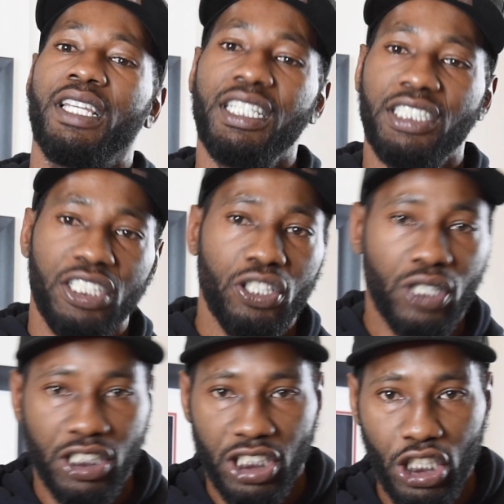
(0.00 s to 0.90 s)
He still
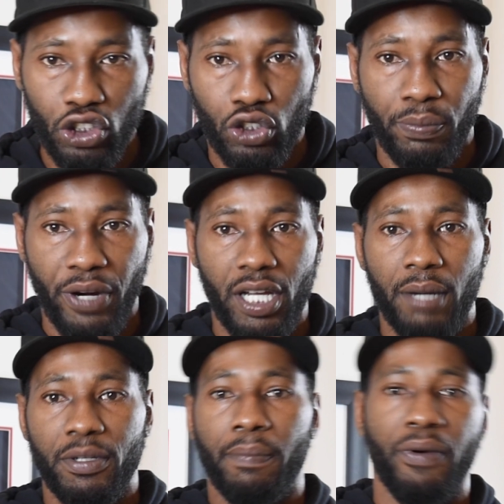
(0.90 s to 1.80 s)
continues to bring
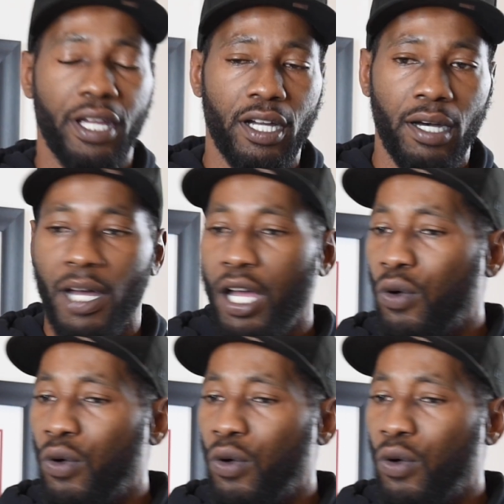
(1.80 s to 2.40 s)
up the breakup